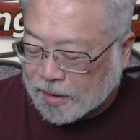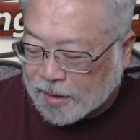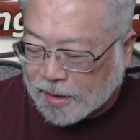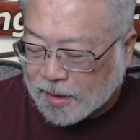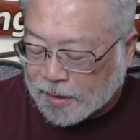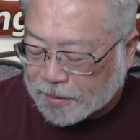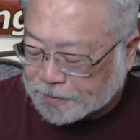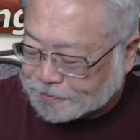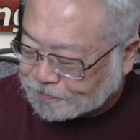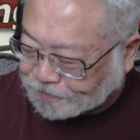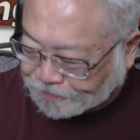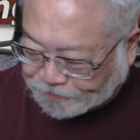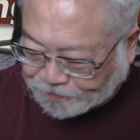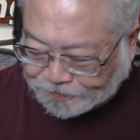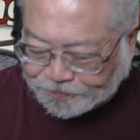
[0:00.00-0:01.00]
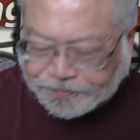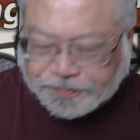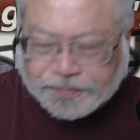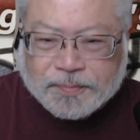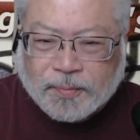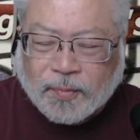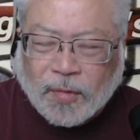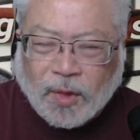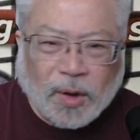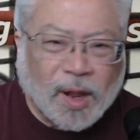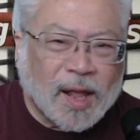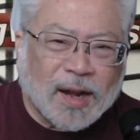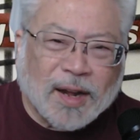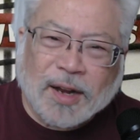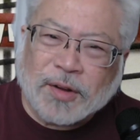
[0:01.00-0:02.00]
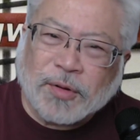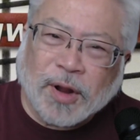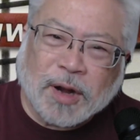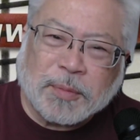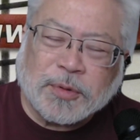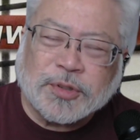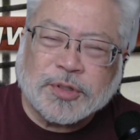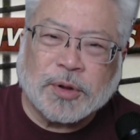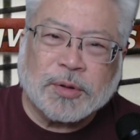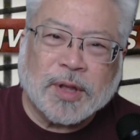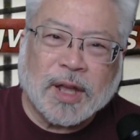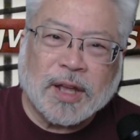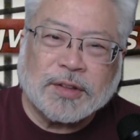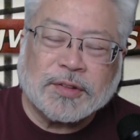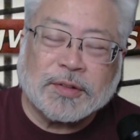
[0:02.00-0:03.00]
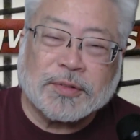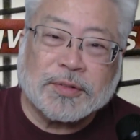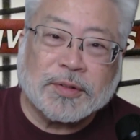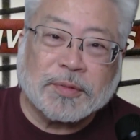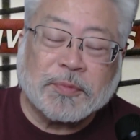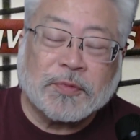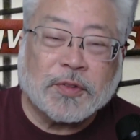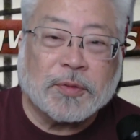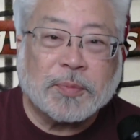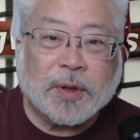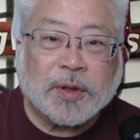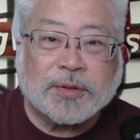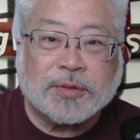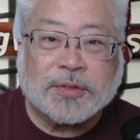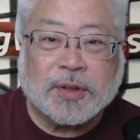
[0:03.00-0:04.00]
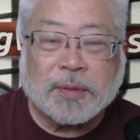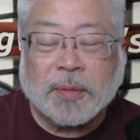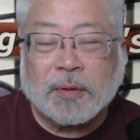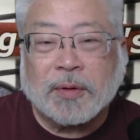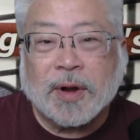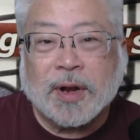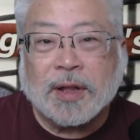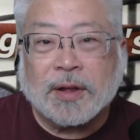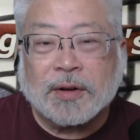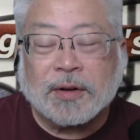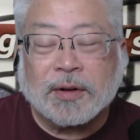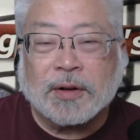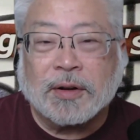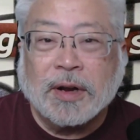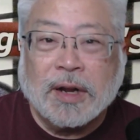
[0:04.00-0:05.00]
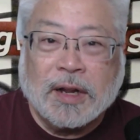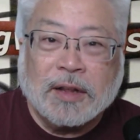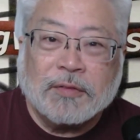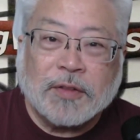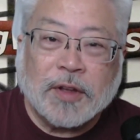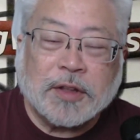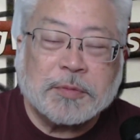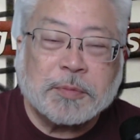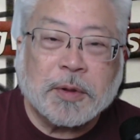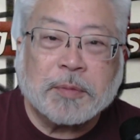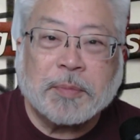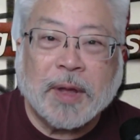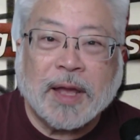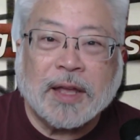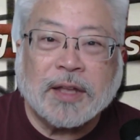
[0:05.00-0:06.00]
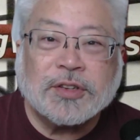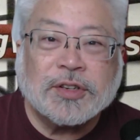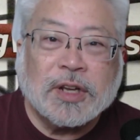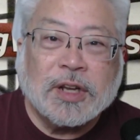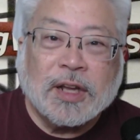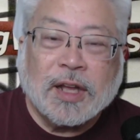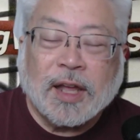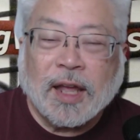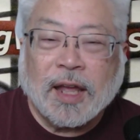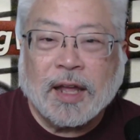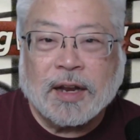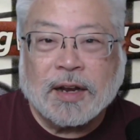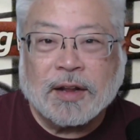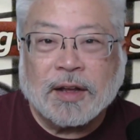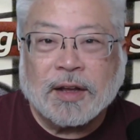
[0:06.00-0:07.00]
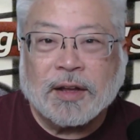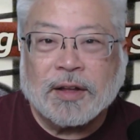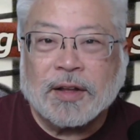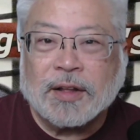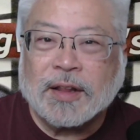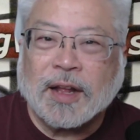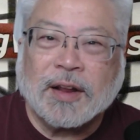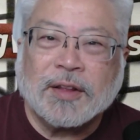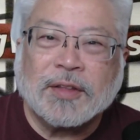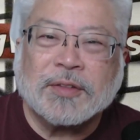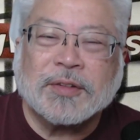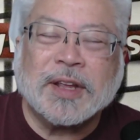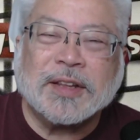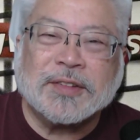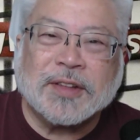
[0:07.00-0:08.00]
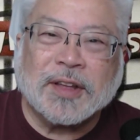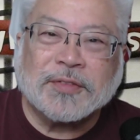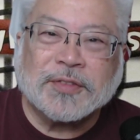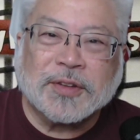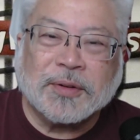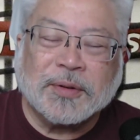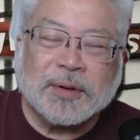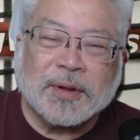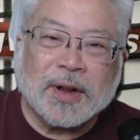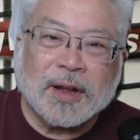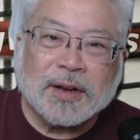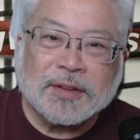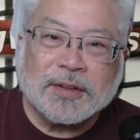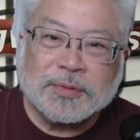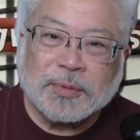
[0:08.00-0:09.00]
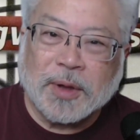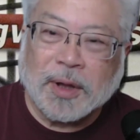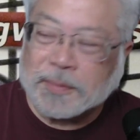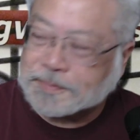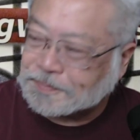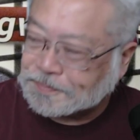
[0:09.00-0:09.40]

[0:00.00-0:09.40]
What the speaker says: An incredible showcase. There's a few pictures up already on our Facebook page, and a lot of other neat stuff's going on as well.